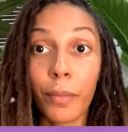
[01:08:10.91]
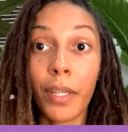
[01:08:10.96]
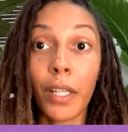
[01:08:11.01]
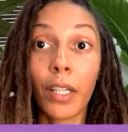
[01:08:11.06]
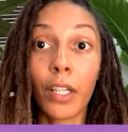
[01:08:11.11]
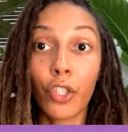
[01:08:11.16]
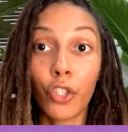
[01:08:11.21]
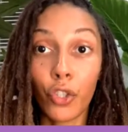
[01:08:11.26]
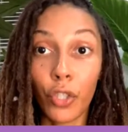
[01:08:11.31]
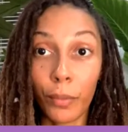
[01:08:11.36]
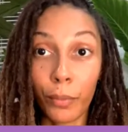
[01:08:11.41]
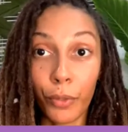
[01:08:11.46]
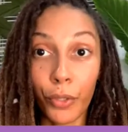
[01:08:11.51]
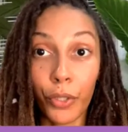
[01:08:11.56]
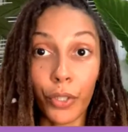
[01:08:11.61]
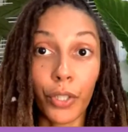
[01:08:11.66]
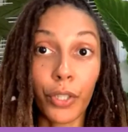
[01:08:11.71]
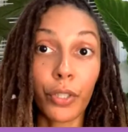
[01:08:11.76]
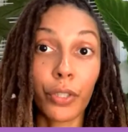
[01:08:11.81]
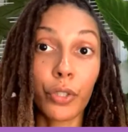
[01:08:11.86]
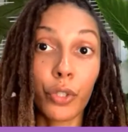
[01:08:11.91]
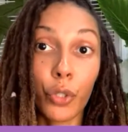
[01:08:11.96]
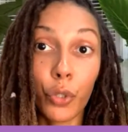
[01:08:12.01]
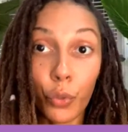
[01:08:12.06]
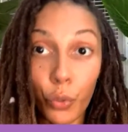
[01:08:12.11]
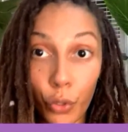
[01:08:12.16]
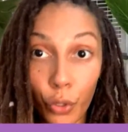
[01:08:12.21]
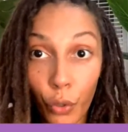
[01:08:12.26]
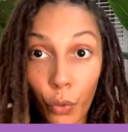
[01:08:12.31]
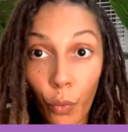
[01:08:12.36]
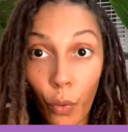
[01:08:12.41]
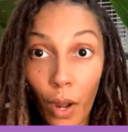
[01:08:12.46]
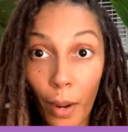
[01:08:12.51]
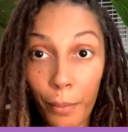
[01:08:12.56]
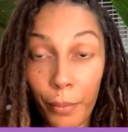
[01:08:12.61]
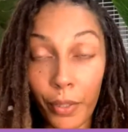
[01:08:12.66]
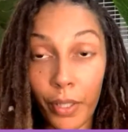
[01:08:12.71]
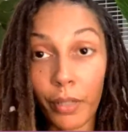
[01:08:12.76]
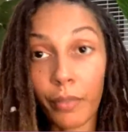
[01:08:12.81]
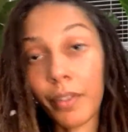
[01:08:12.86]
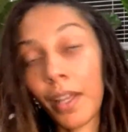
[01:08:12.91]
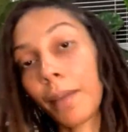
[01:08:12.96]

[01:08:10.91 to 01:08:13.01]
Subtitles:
be a contributor to the cooperative.